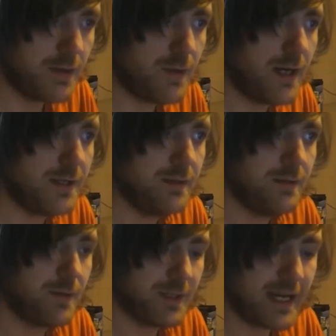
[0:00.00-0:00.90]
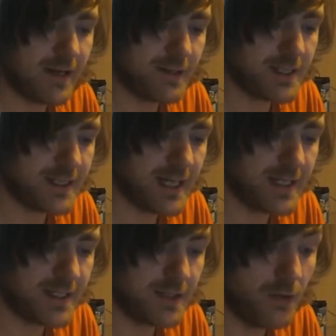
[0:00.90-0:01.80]
So uh, the, one of the characters
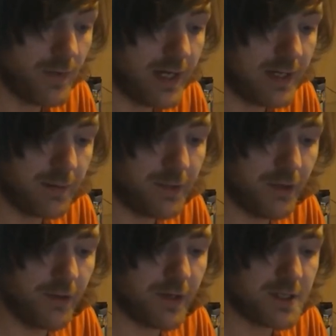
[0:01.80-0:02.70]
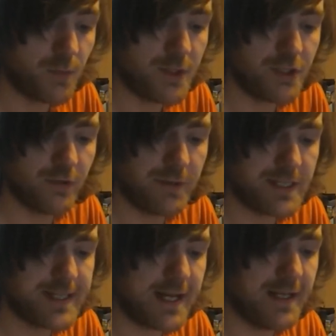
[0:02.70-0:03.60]
says, No, really, I'm curious. What's your
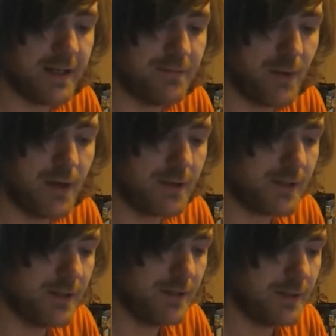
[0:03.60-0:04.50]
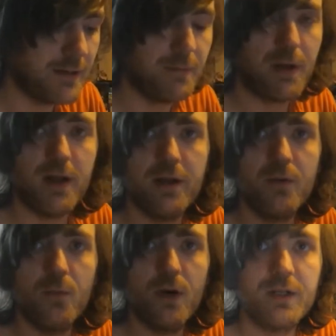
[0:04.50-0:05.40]
understanding of work? And they
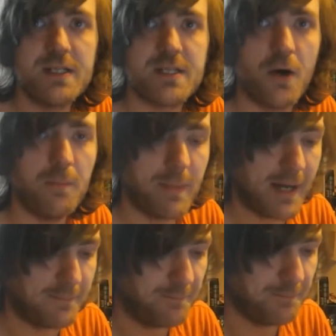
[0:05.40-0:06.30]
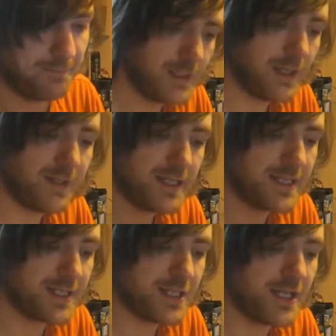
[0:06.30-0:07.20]
reply, Work is combat. I like
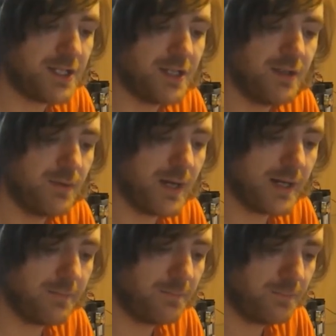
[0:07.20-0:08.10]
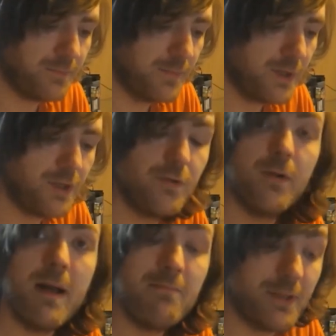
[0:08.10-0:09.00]
this exchange too. Um, you
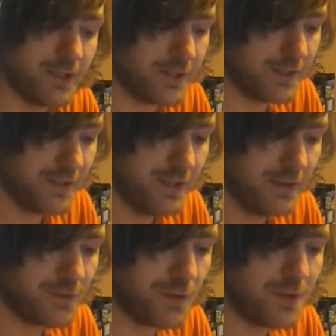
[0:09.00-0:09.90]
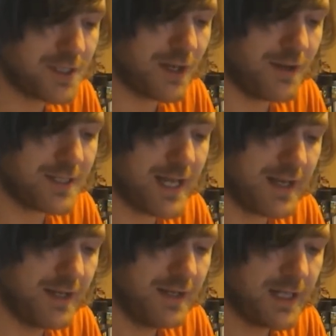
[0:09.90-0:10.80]
remembered. Of course, Clark
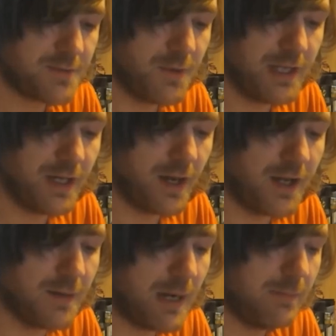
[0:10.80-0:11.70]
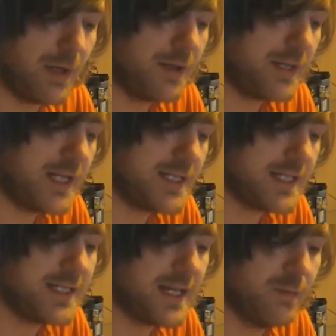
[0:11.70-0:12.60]
said. That's one thing I like about birthdays,
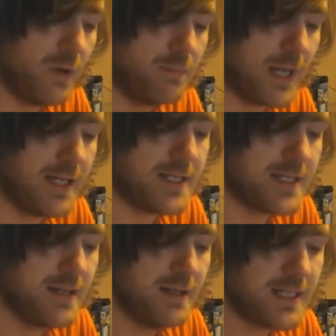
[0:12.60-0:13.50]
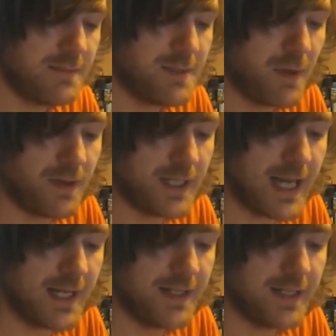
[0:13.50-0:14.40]
they stay in one place. Same spot on the
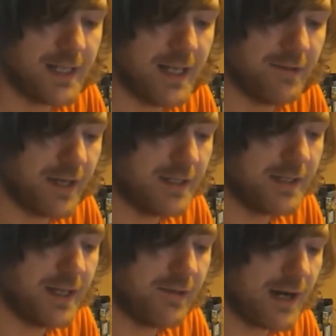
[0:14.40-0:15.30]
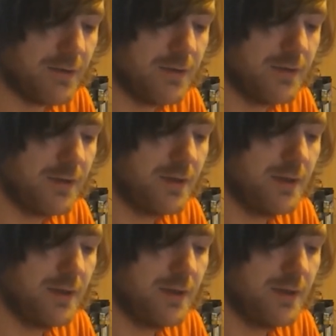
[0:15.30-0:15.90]
calendar, year in, year out.